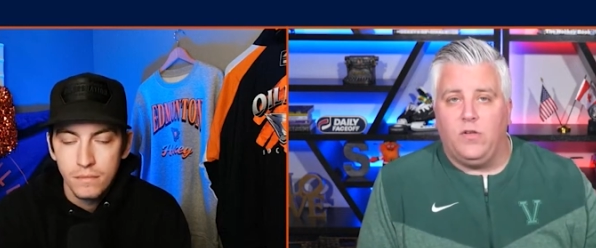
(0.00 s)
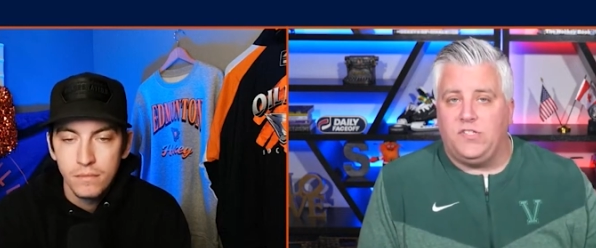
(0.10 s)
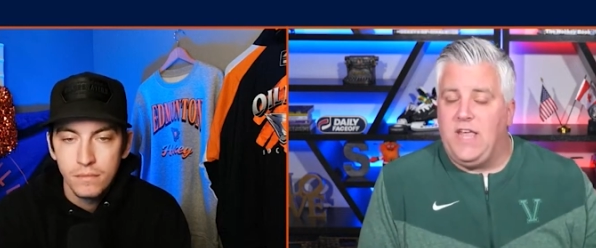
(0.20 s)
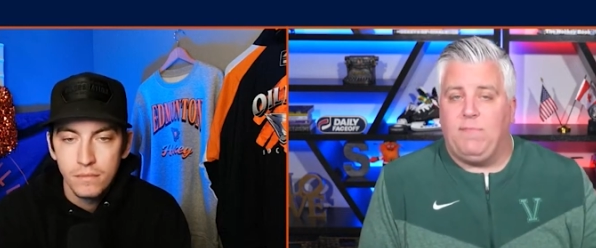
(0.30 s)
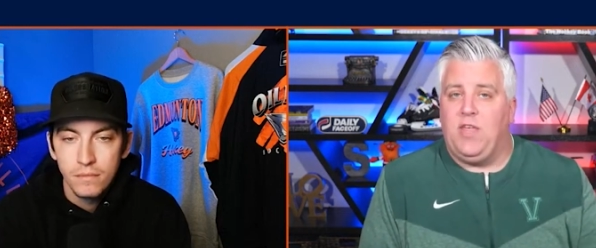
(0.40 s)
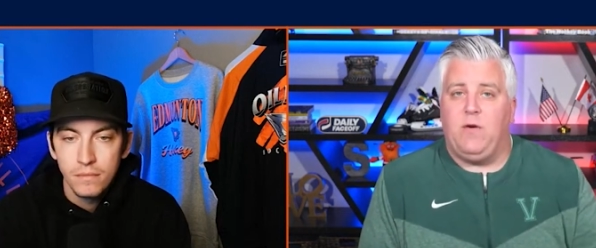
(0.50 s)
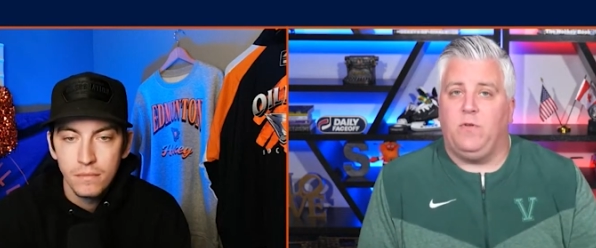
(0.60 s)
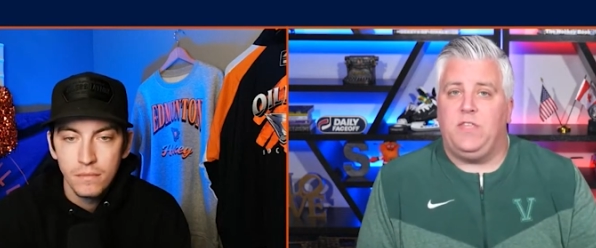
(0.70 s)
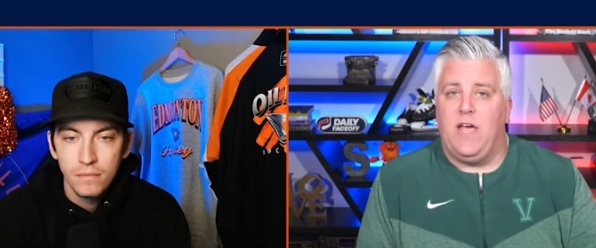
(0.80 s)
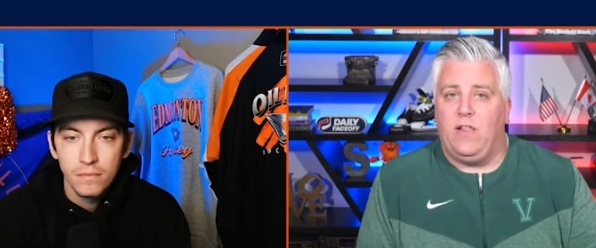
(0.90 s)
Speaker 1: Same thing
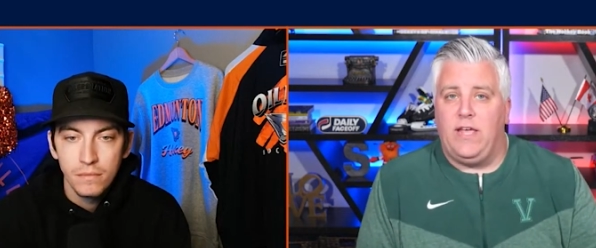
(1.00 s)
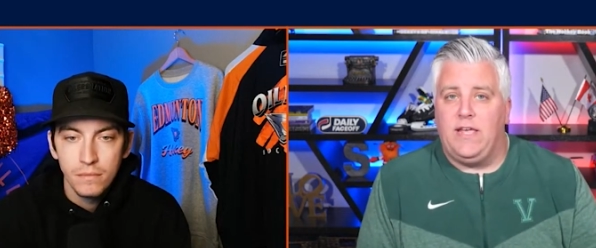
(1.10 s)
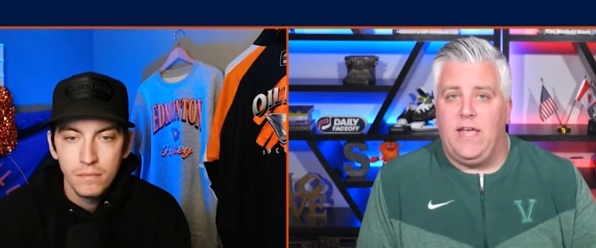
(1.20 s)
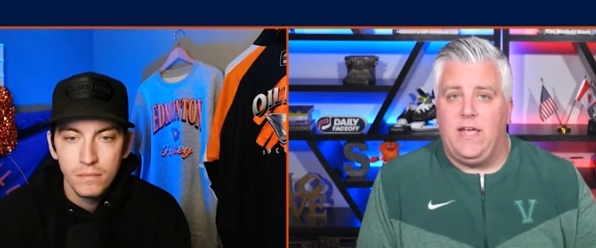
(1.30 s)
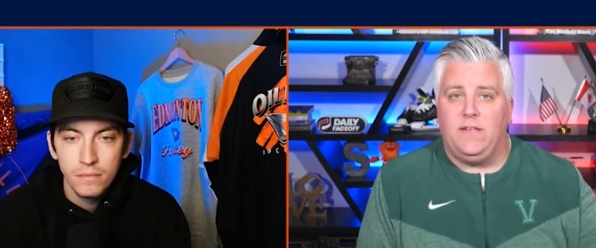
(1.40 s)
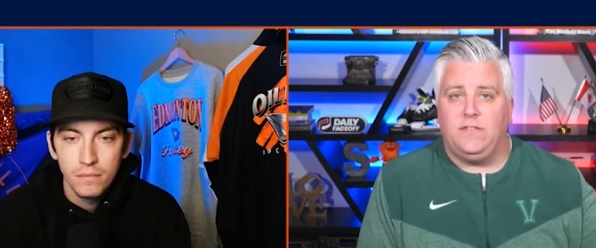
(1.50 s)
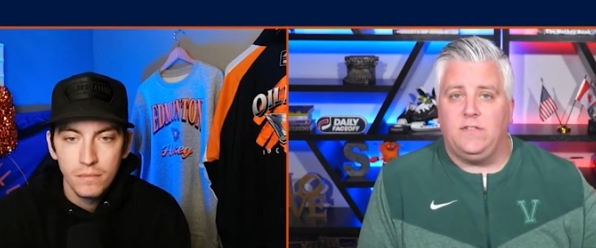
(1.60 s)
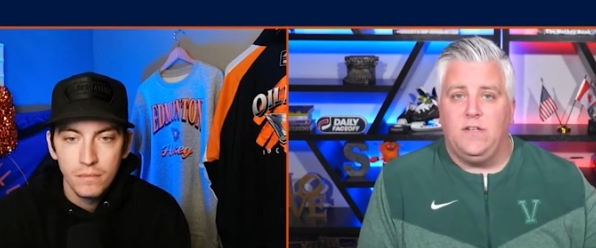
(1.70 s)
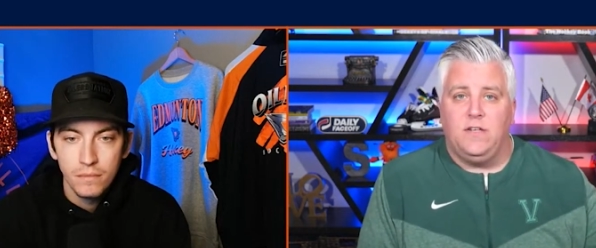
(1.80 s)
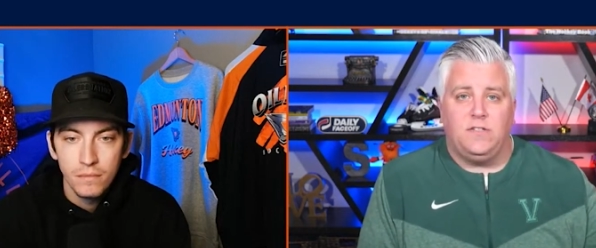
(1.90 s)
with the LA
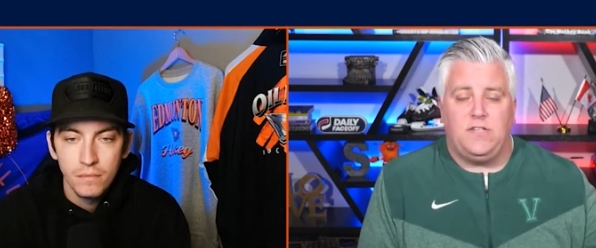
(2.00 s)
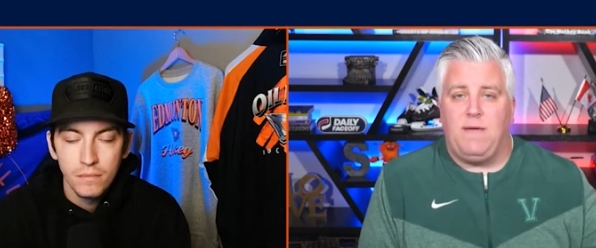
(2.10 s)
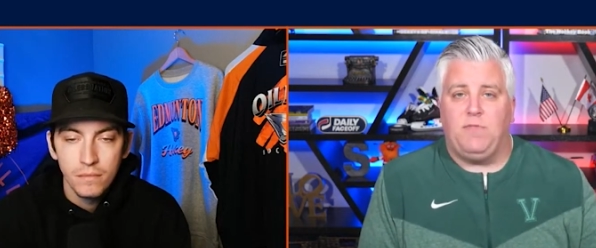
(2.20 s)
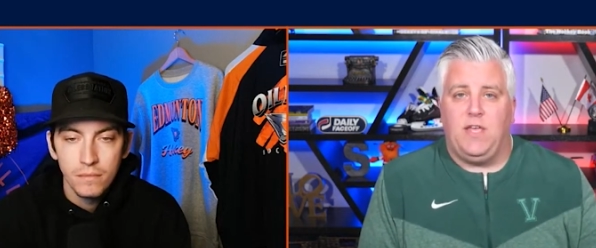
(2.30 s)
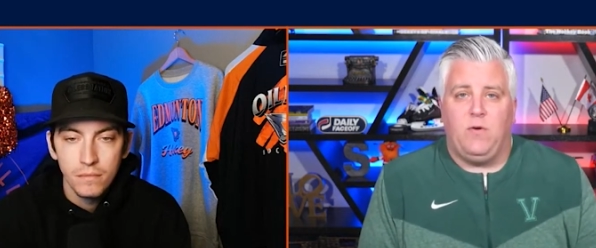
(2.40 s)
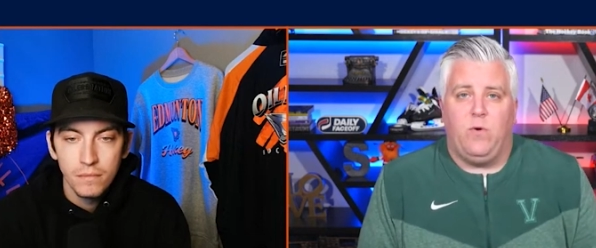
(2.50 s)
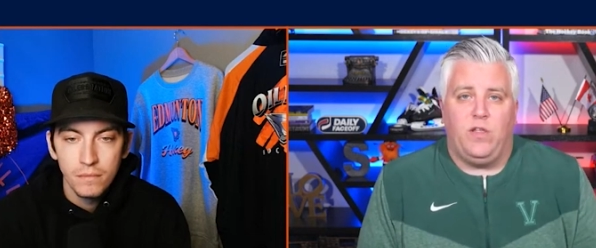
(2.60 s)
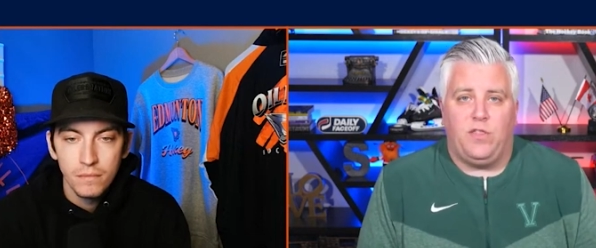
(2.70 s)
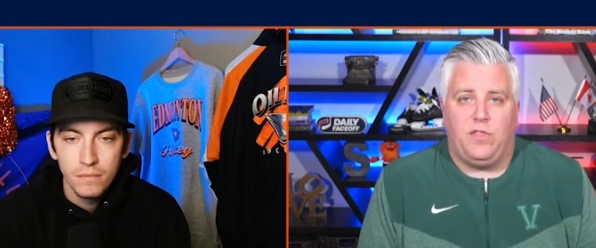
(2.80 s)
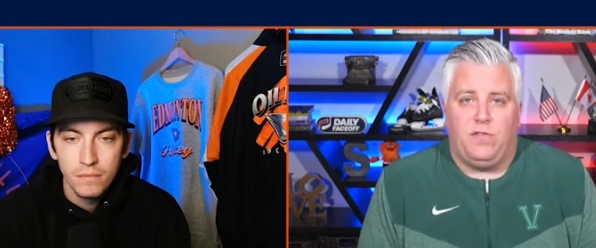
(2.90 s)
Kings. Same thing
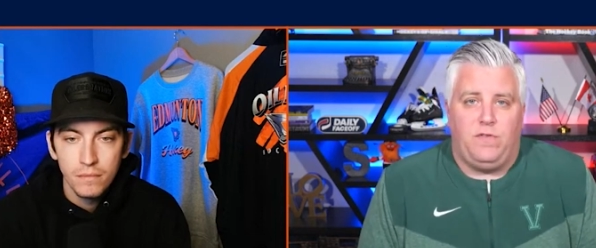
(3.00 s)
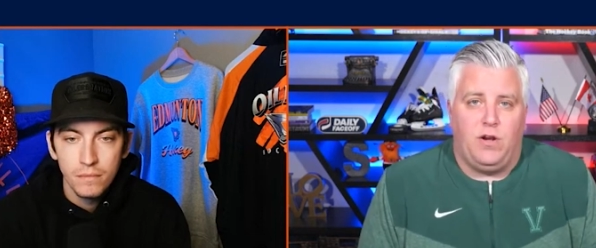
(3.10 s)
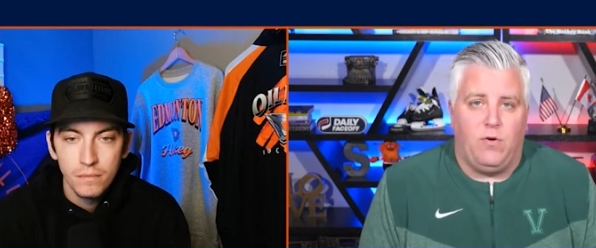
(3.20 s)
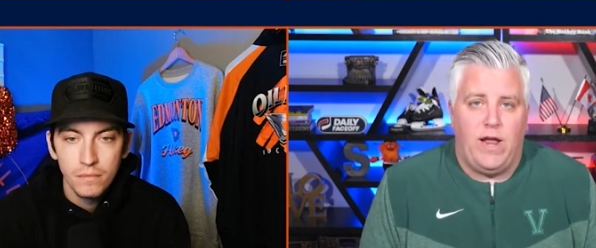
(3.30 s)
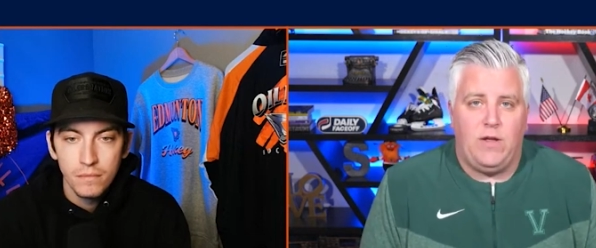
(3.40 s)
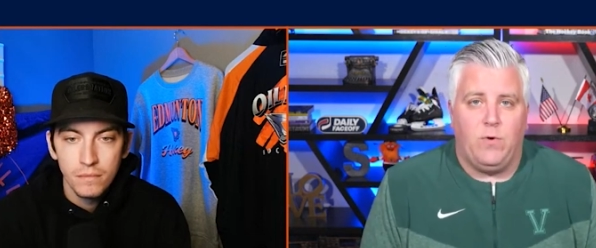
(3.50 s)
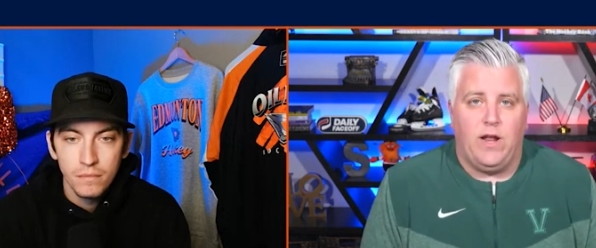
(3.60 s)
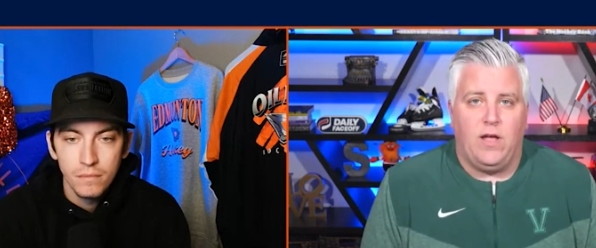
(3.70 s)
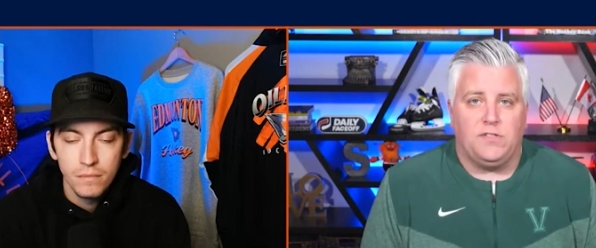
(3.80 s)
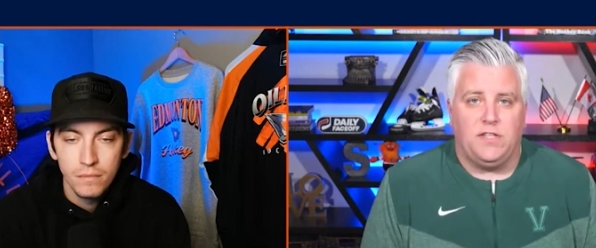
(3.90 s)
with you know anyone
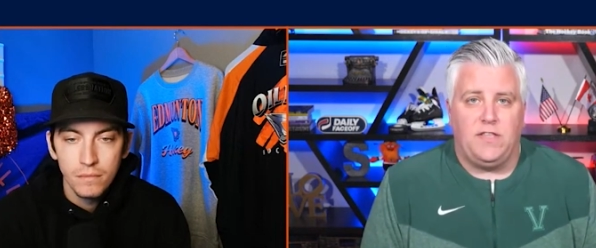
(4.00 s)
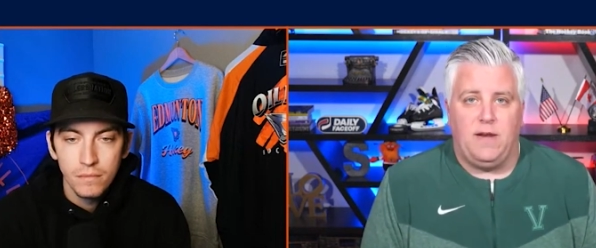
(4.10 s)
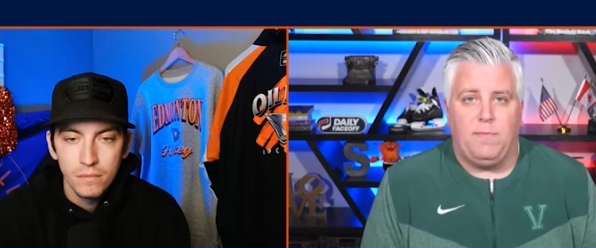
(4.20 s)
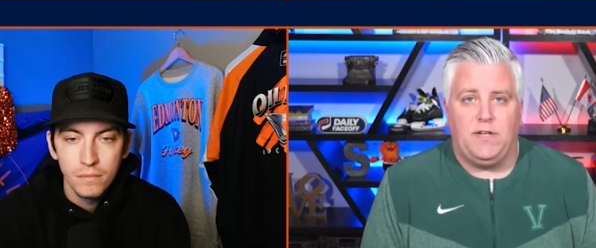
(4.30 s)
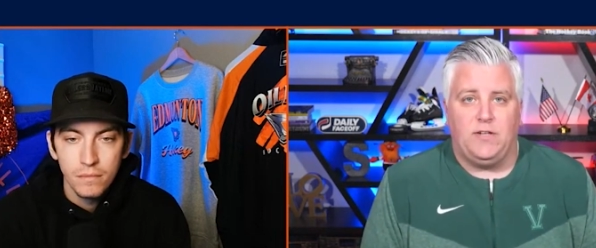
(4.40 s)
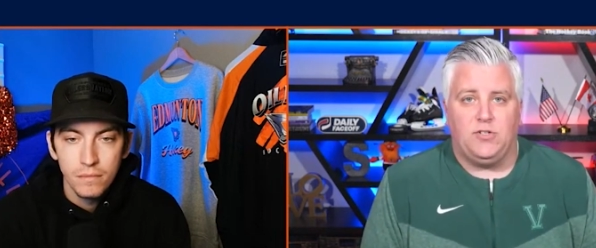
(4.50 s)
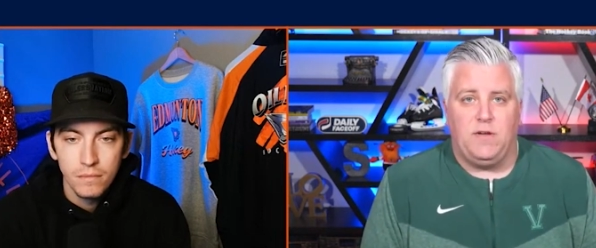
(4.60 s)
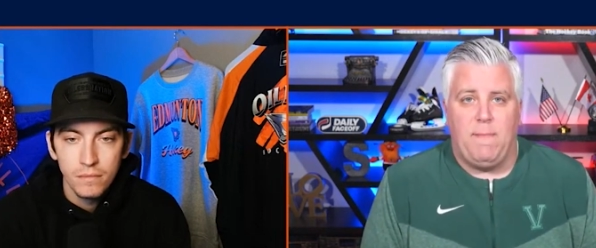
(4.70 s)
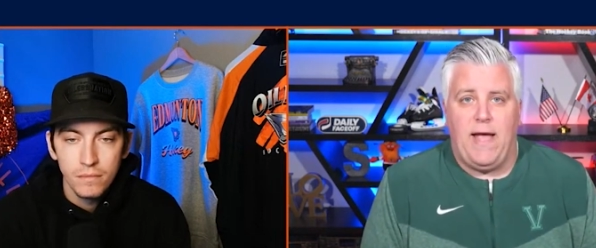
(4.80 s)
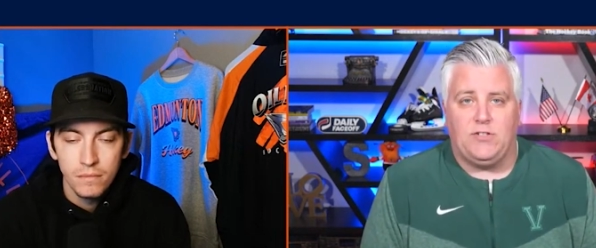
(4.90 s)
else that they'd potentially
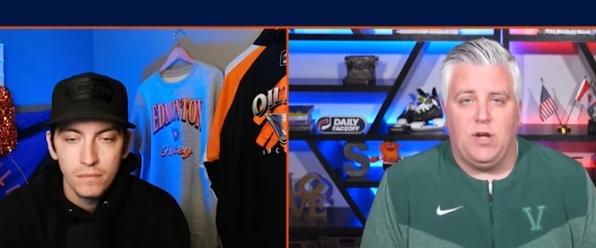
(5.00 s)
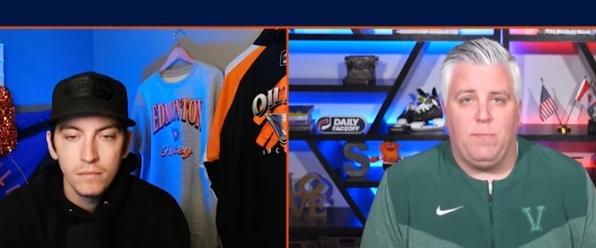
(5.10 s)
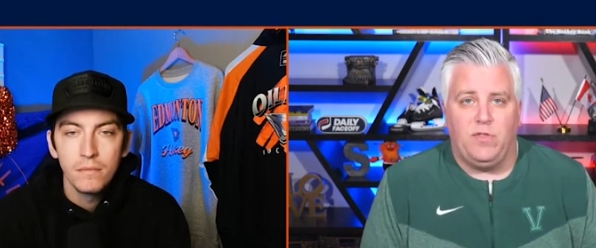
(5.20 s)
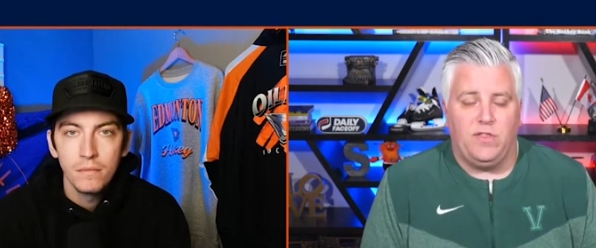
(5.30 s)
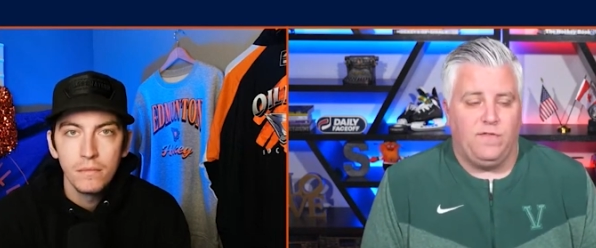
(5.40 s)
match up with in the